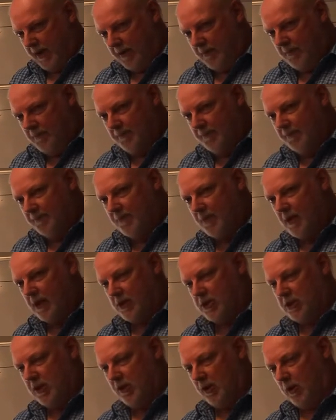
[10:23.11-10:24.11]

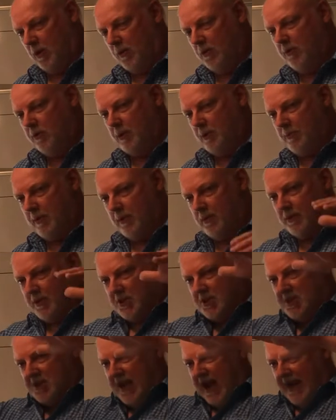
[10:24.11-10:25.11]
And so the longer the
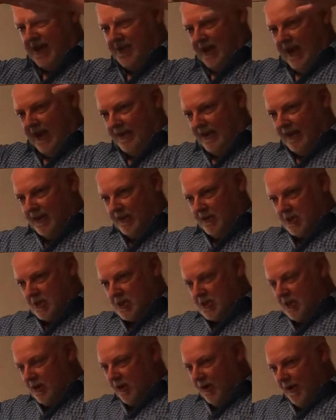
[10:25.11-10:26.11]
boulder's sat out under the
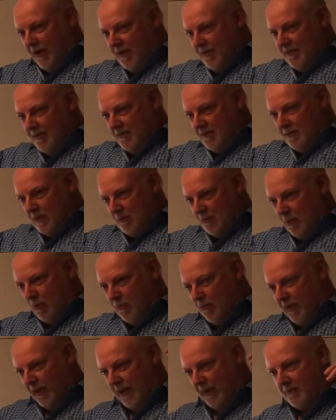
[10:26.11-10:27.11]
sky, the more
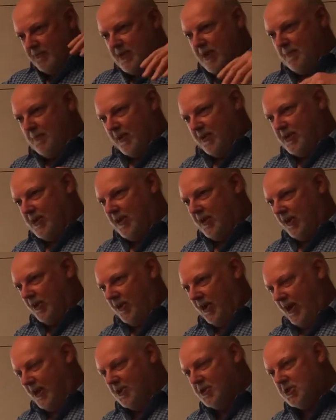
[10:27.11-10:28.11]
beryllium-10 it
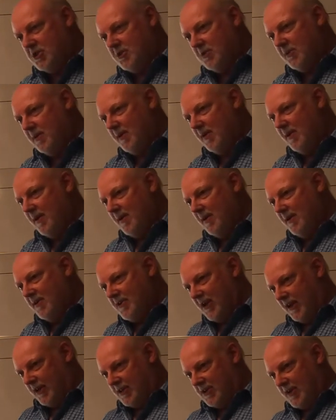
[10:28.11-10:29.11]
has.
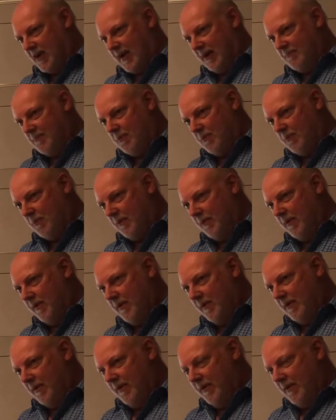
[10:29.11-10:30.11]
Take a sample,
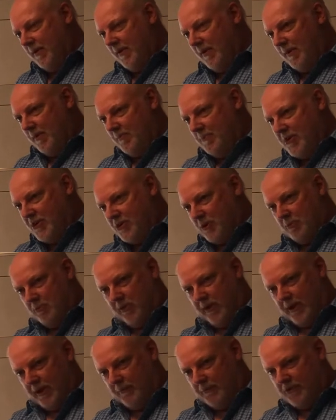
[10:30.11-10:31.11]
measure the
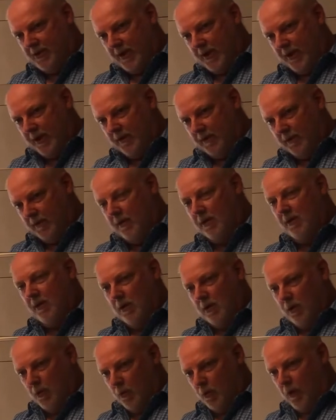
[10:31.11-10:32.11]
beryllium-10,
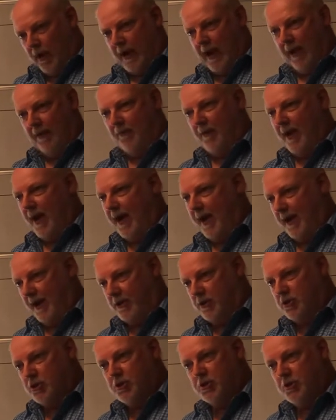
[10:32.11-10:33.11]
work out the
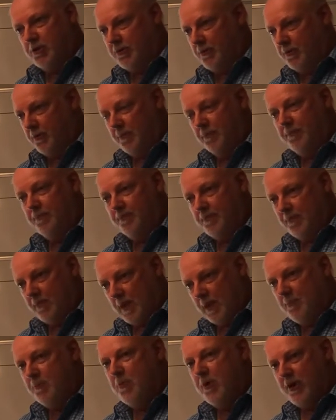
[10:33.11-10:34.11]
age to
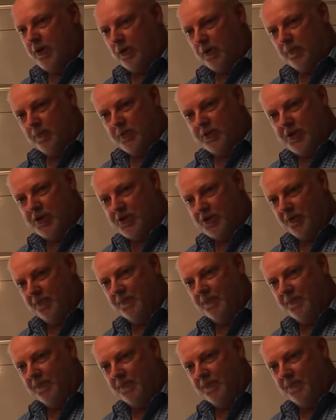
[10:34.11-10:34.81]
pretty good precision.